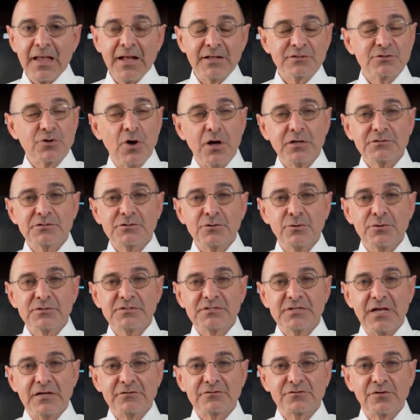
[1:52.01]
It's also
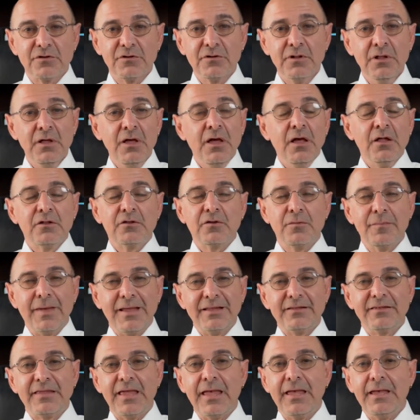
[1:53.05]
essential to
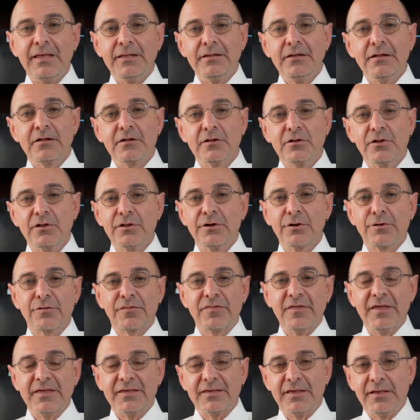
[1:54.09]
maintain clear
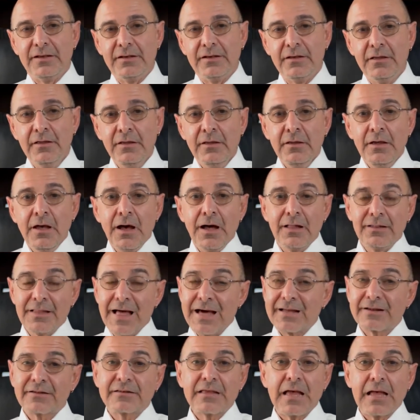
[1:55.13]
thinking. A
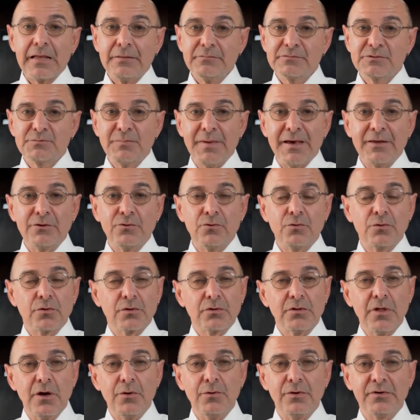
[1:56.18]
lot of times men who
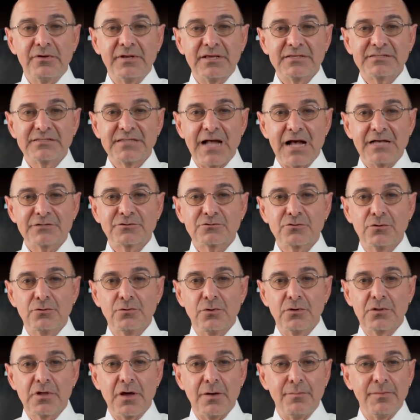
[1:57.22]
are low in testosterone
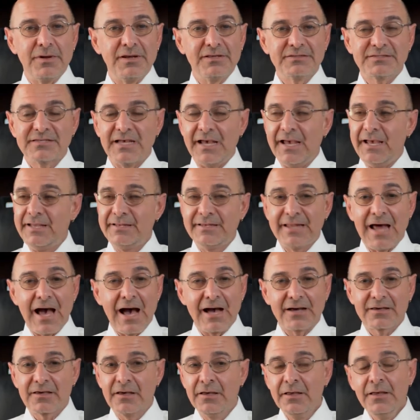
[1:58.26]
will come in and say, "Hey
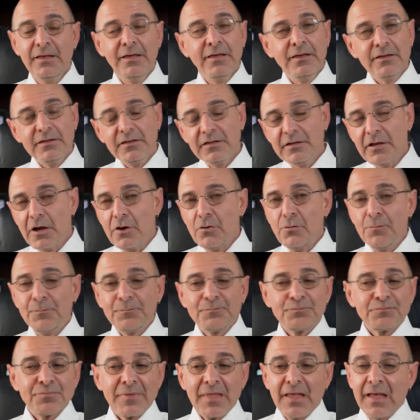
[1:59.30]
doc, you know,
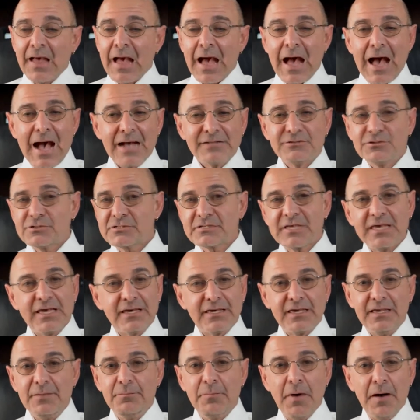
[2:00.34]
I just
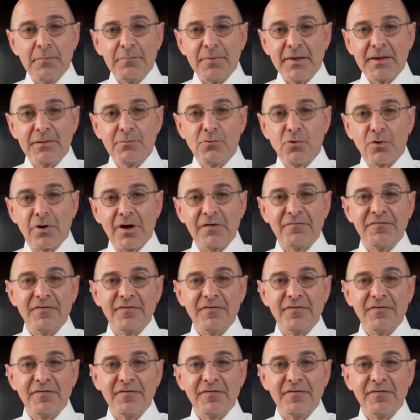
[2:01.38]
can't keep up anymore.